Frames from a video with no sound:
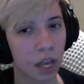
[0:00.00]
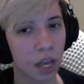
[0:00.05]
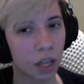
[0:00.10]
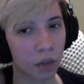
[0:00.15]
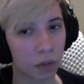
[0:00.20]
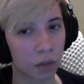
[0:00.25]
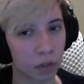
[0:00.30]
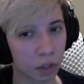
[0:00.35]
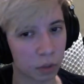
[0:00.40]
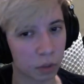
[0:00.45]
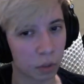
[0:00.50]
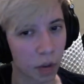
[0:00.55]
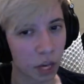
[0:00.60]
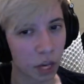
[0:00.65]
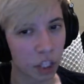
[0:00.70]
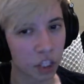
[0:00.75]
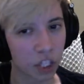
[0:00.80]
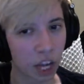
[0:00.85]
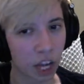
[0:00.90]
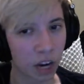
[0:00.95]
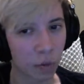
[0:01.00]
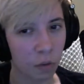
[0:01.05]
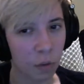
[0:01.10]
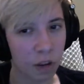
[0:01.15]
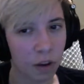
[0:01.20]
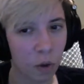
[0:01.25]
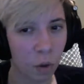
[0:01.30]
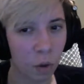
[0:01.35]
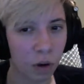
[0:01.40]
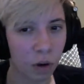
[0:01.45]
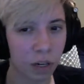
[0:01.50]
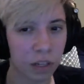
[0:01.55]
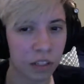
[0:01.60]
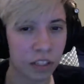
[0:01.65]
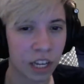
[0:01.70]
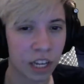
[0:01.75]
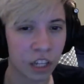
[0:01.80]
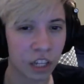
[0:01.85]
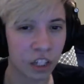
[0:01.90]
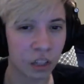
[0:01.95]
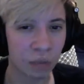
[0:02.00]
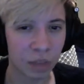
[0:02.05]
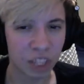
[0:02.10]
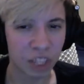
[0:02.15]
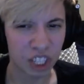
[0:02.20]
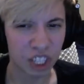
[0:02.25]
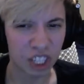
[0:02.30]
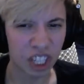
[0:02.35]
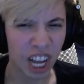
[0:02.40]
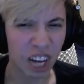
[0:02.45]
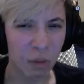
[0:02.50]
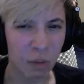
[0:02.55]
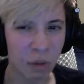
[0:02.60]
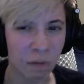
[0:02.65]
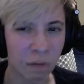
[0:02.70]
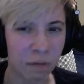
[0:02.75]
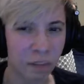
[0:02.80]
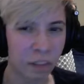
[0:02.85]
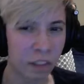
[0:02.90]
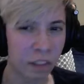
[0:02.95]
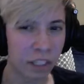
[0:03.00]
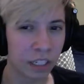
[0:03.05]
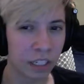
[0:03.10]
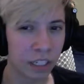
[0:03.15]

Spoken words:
this shadowy organization with a shadowy villain,